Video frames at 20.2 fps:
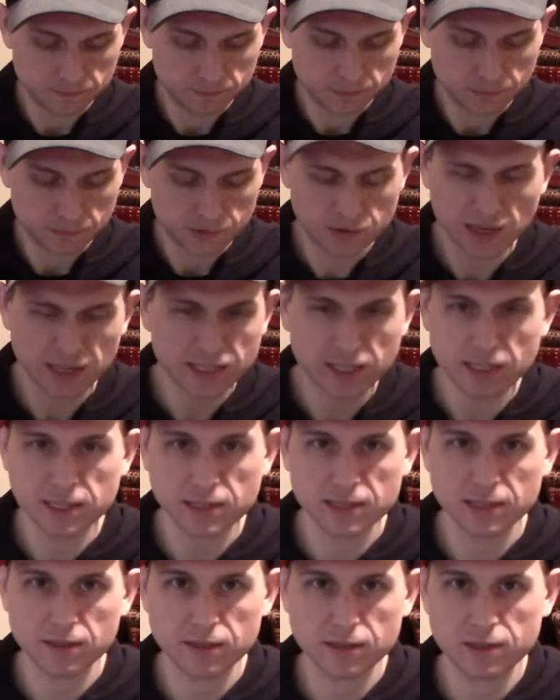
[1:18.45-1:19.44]
So that
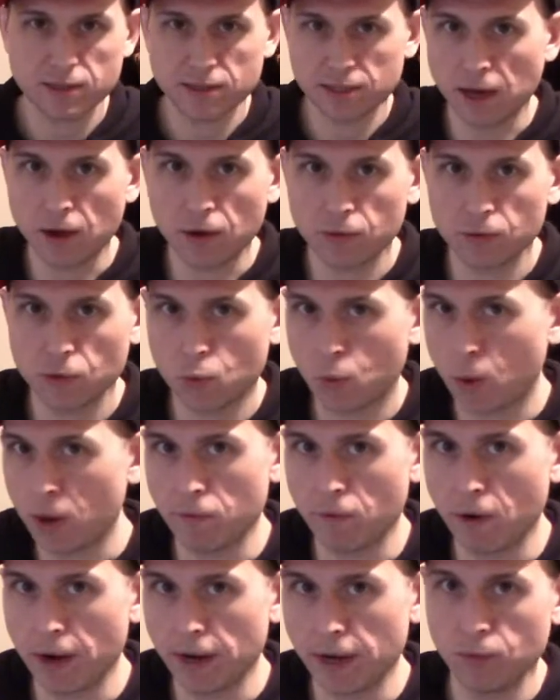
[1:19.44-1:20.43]
doesn't sound
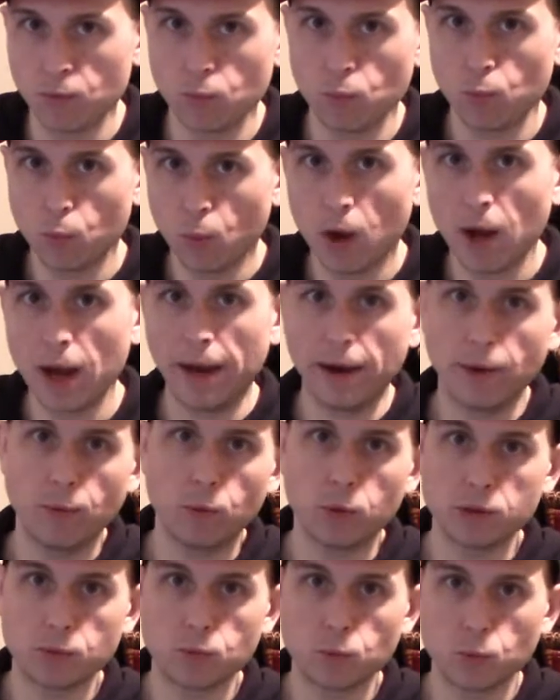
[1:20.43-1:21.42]
quite right. Why?
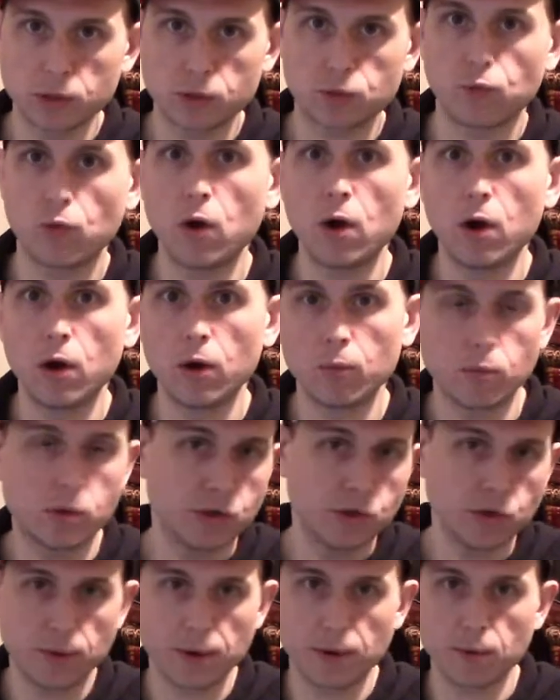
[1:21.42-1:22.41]
What's wrong?
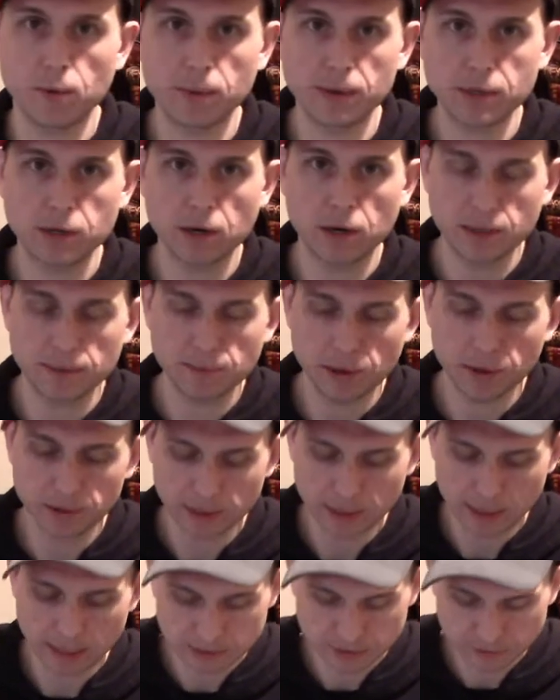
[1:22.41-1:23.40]
We're doing what we talked about
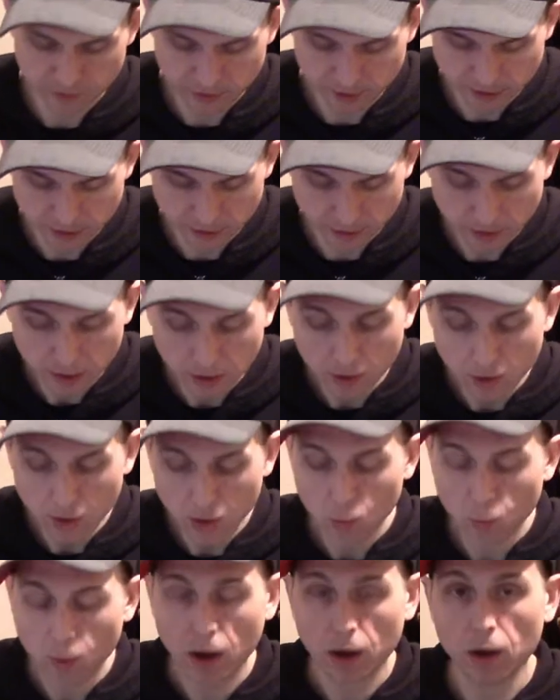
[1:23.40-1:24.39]
in the last video.
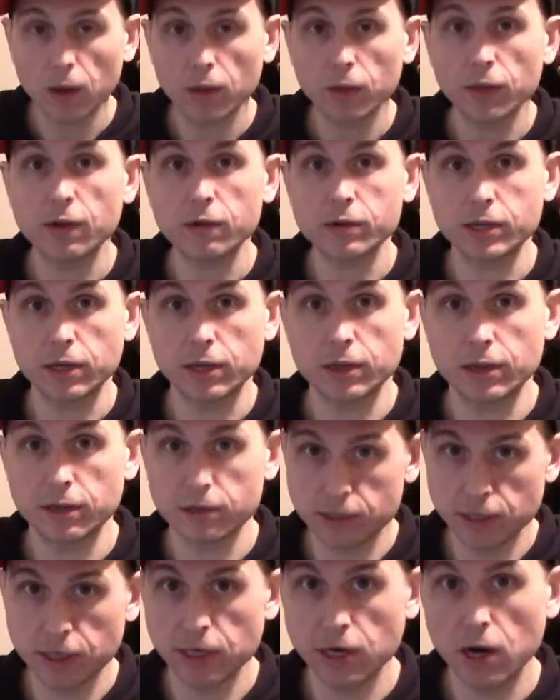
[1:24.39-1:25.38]
Well, there's
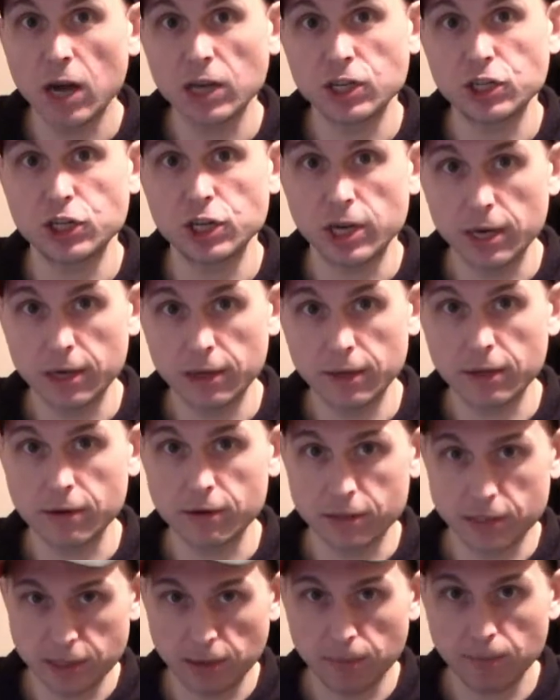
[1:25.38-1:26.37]
a gotcha.
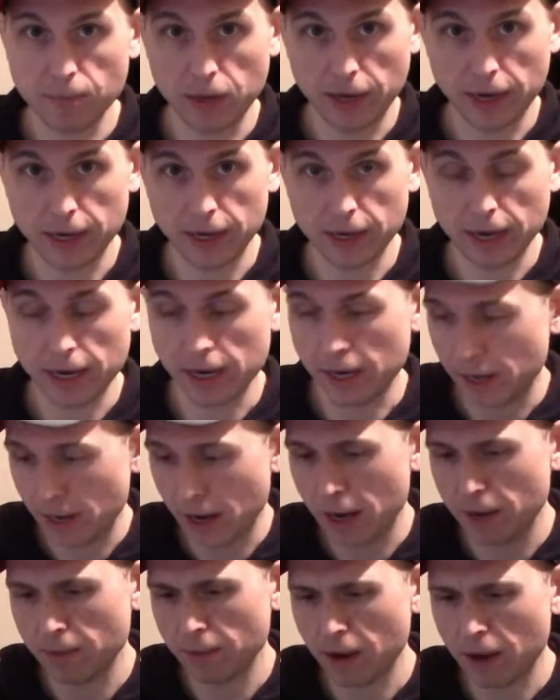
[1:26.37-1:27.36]
There's something, and
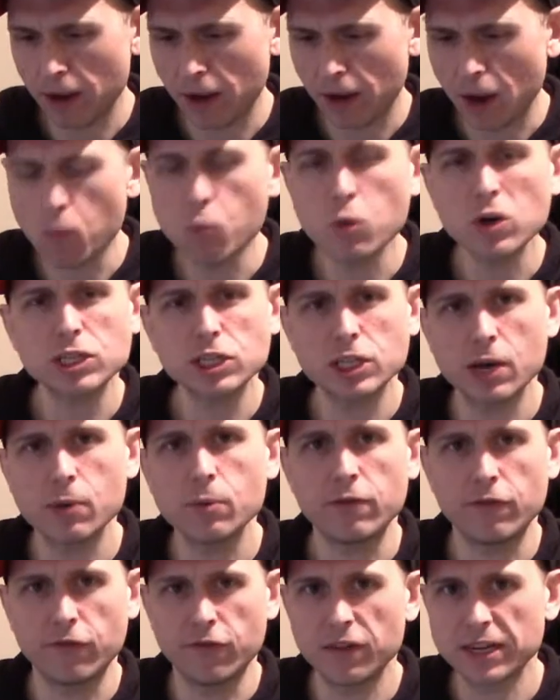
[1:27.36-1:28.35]
I wish they
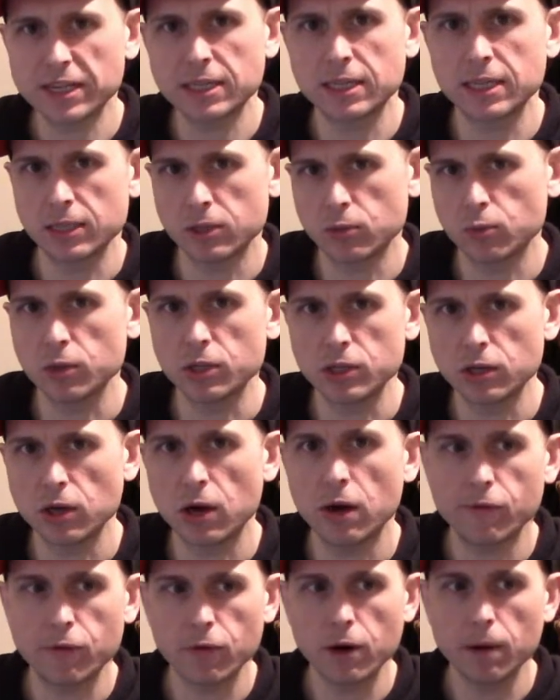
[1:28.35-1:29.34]
would fix this with a
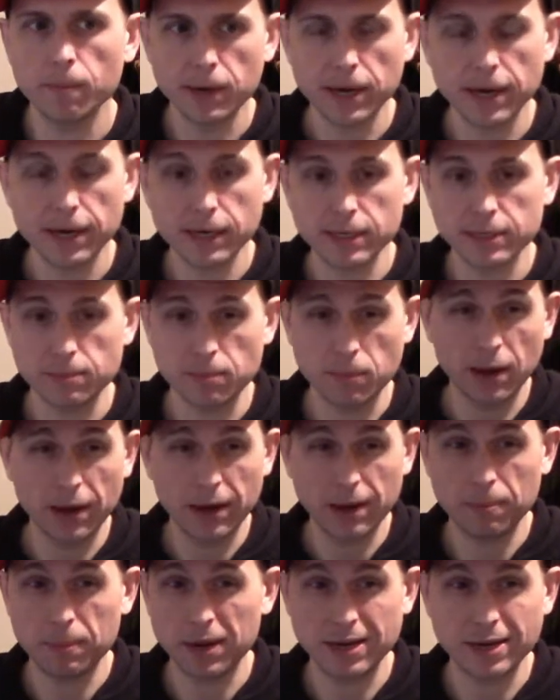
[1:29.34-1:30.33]
software update, because in
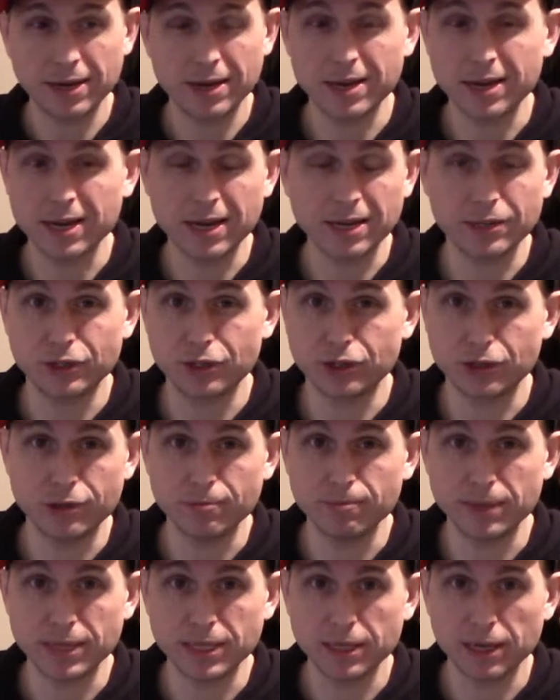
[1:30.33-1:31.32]
my opinion, it
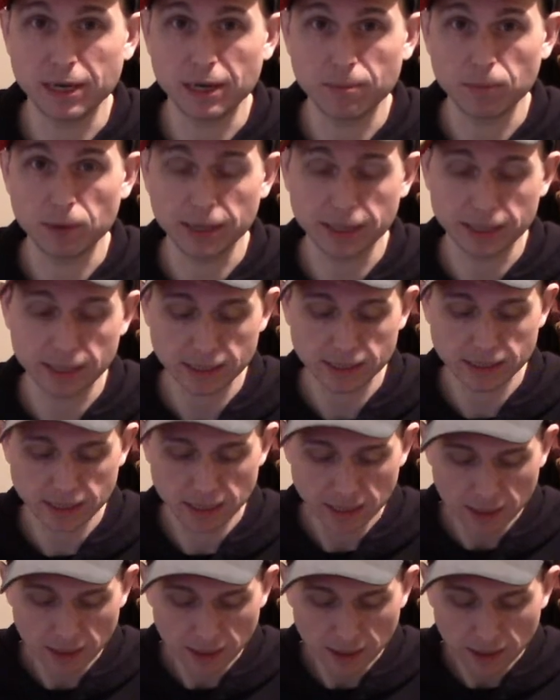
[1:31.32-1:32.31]
shouldn't be set up like
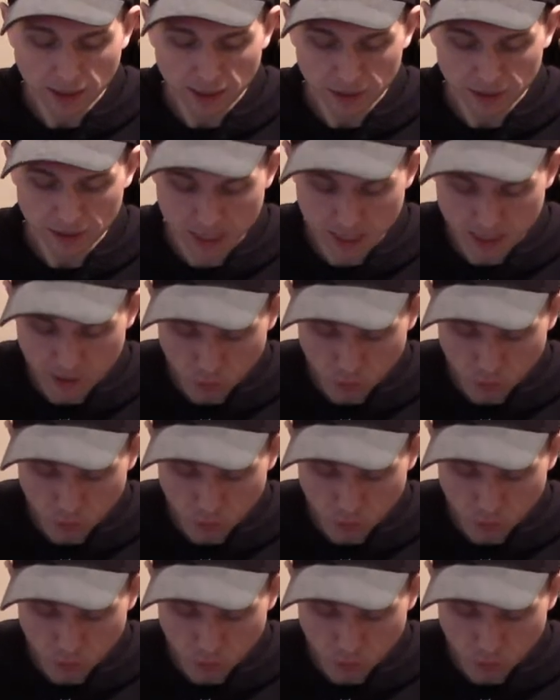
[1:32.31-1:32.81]
this. The